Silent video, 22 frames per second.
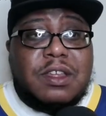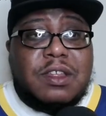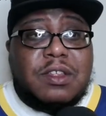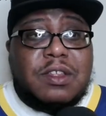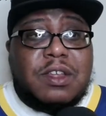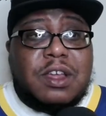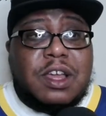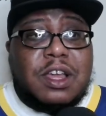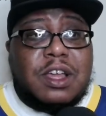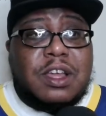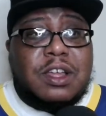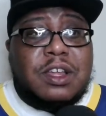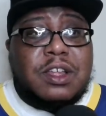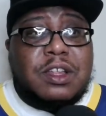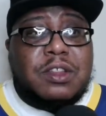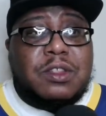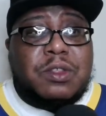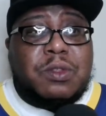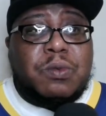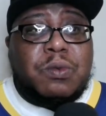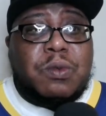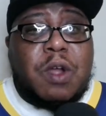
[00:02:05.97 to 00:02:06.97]

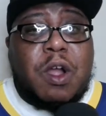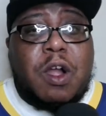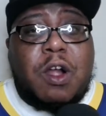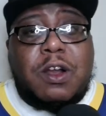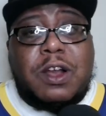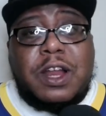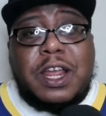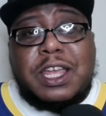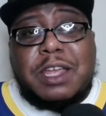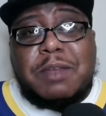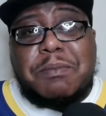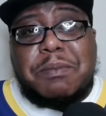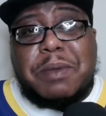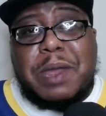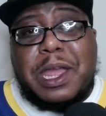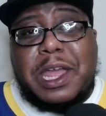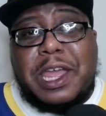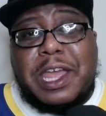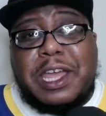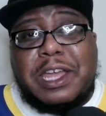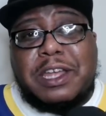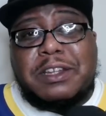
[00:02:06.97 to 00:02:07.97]
through heartache and
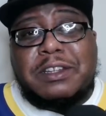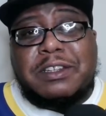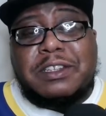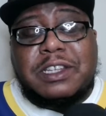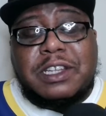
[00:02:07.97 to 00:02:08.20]
pain.